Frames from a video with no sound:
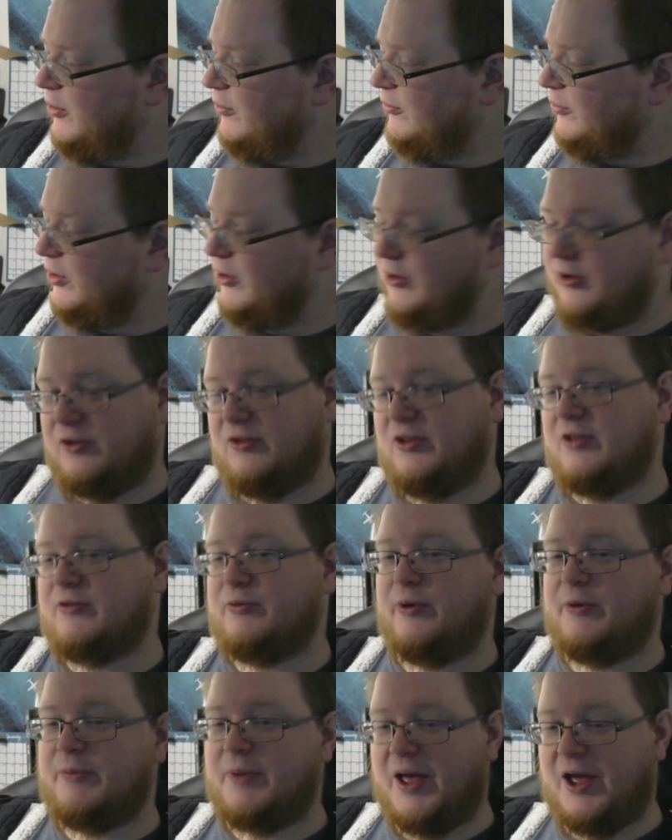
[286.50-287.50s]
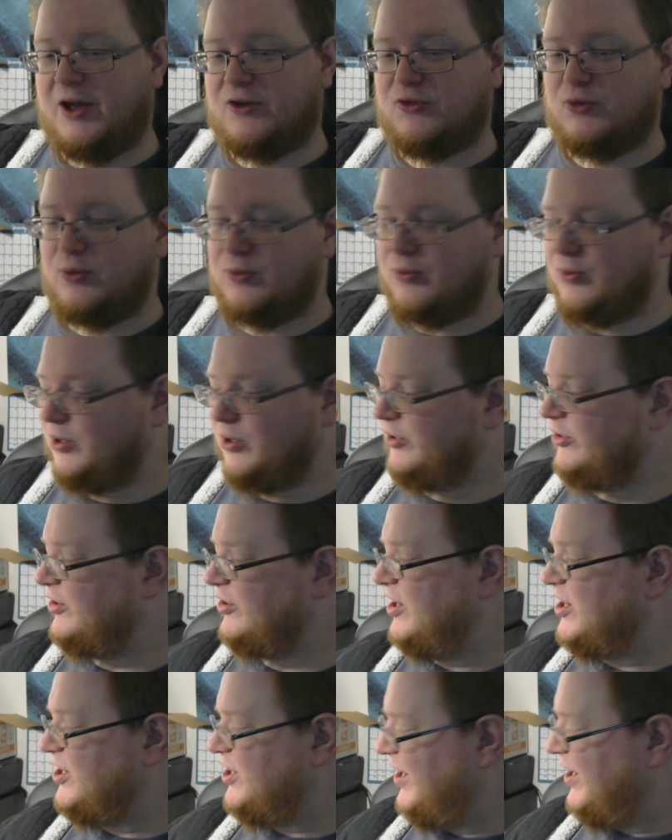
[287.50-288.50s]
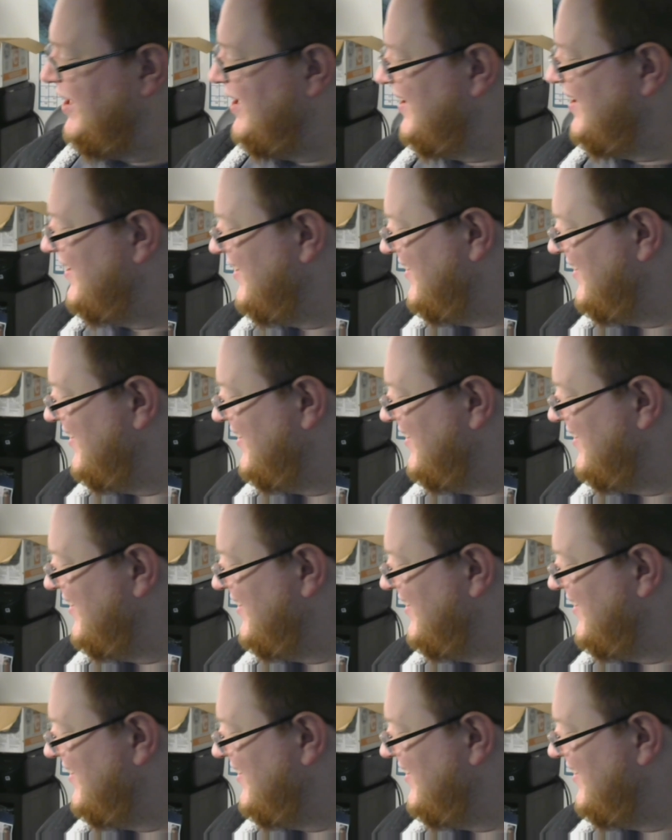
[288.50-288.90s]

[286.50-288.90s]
over here because that's where my actual workstation is.